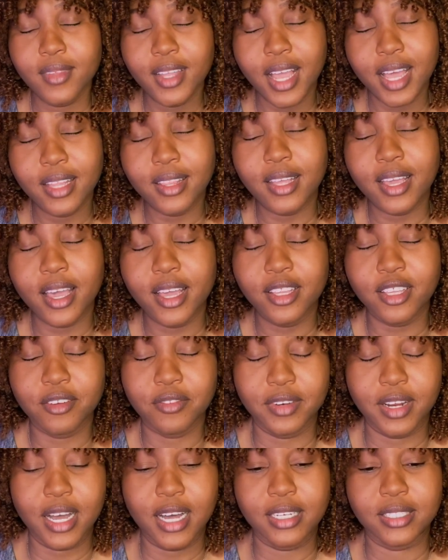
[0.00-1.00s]
at the end
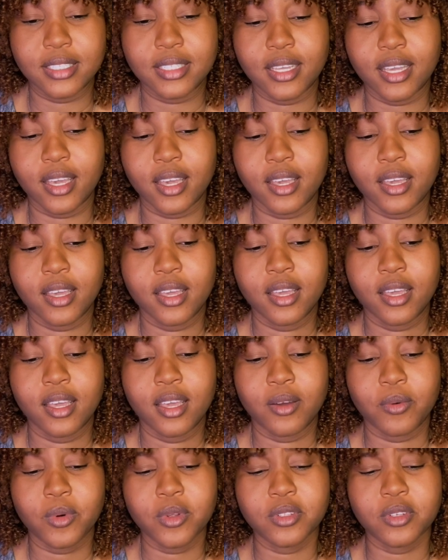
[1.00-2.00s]
of last year.
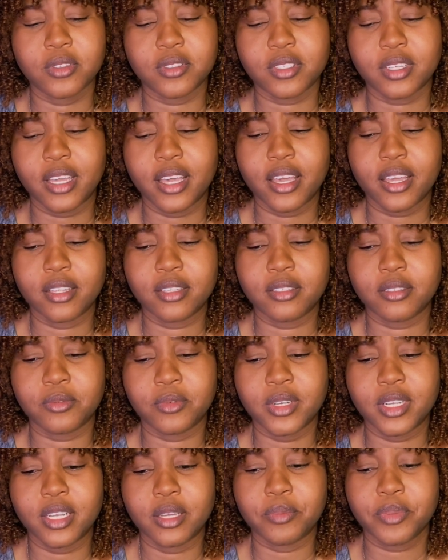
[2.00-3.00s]
Well, not the end
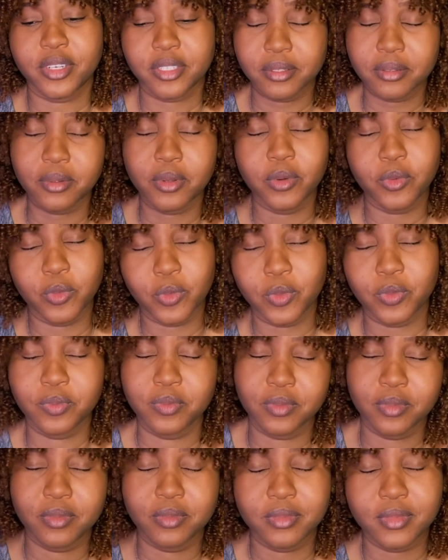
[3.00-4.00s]
really, but
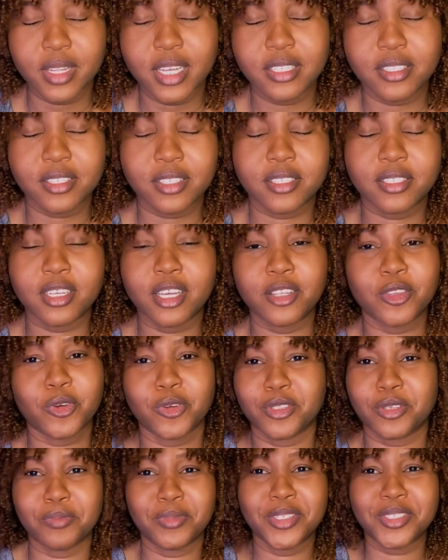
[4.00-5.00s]
let's just say
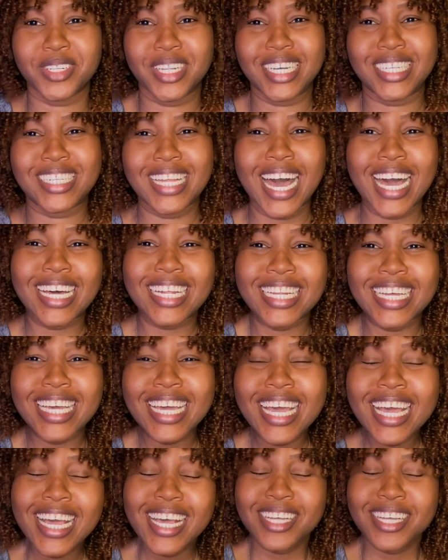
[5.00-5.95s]
not the middle exactly.